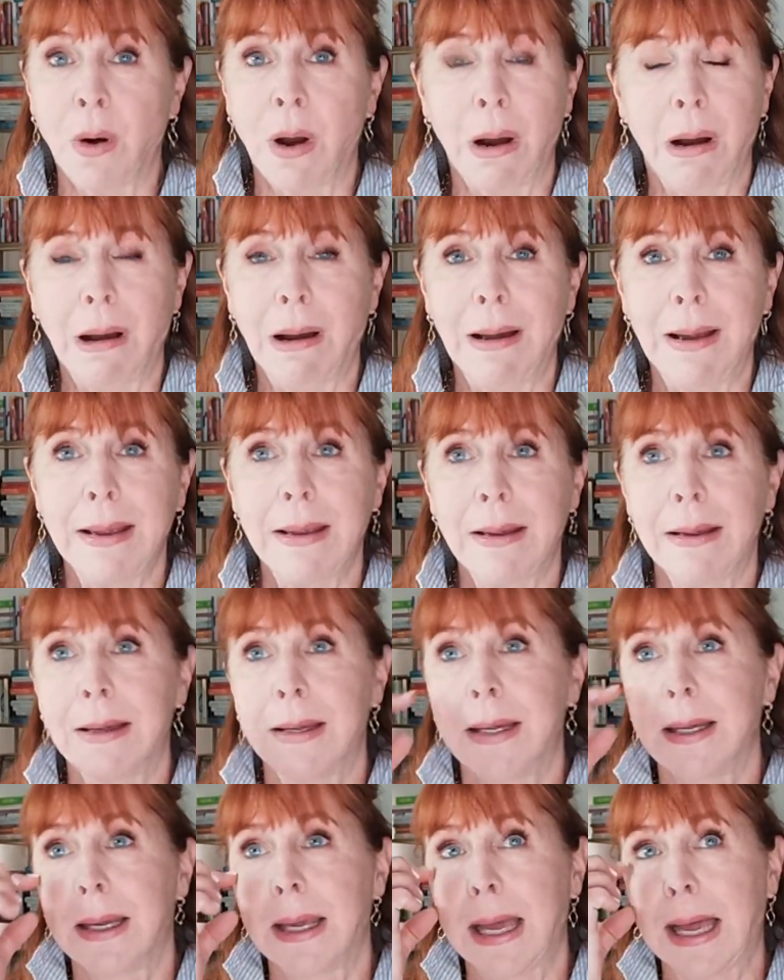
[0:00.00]
high
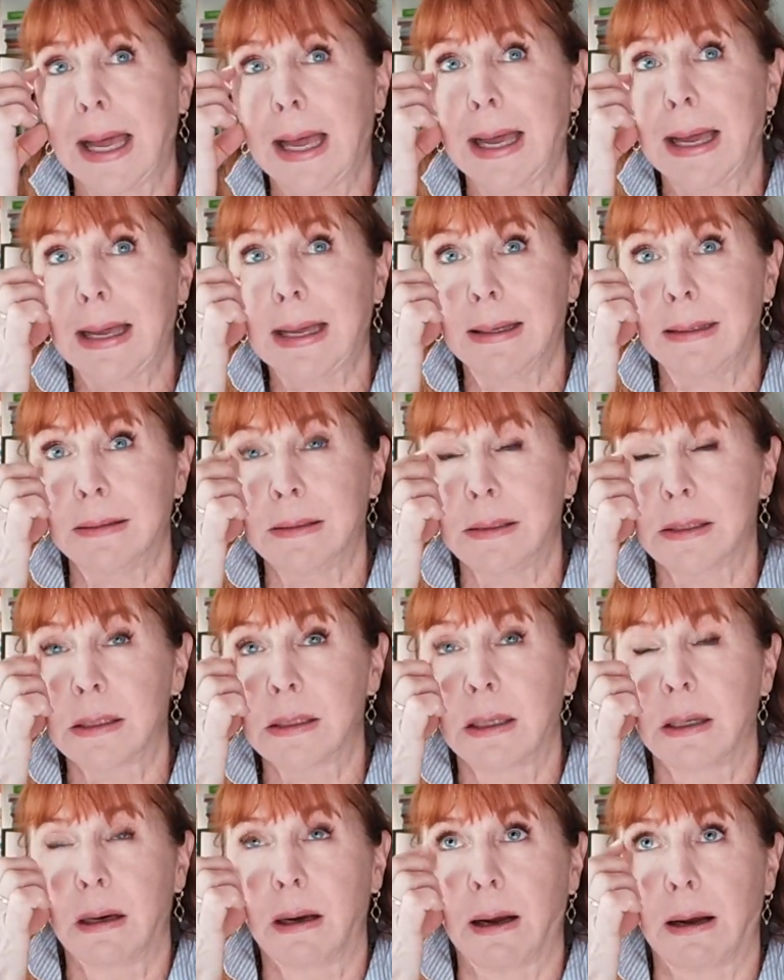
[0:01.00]
and
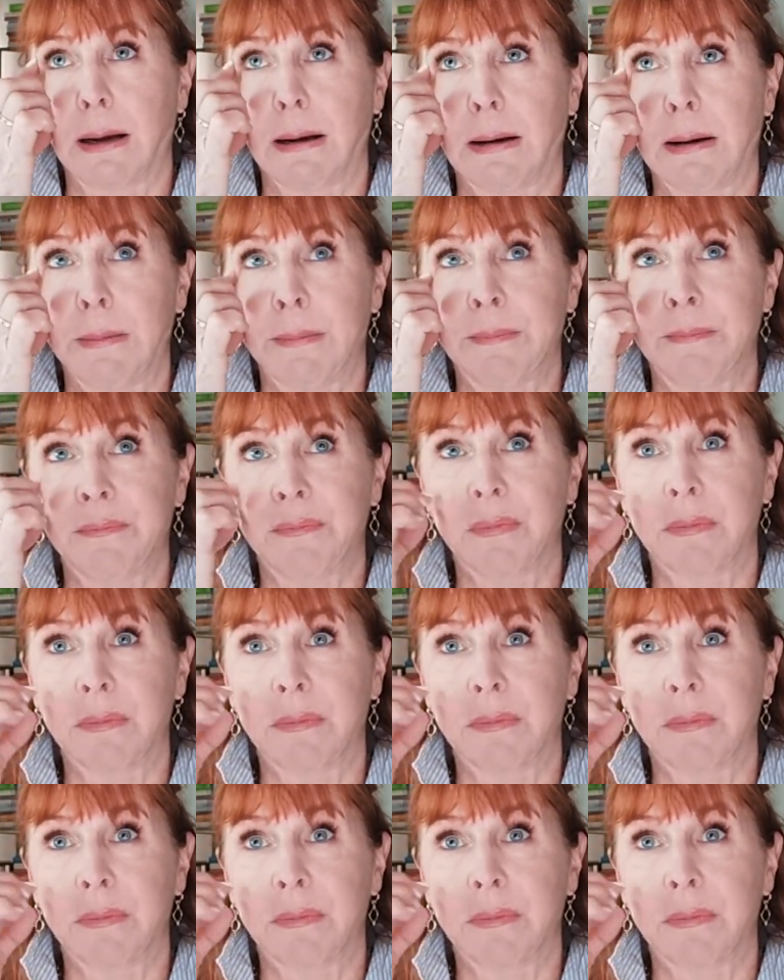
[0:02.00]
um,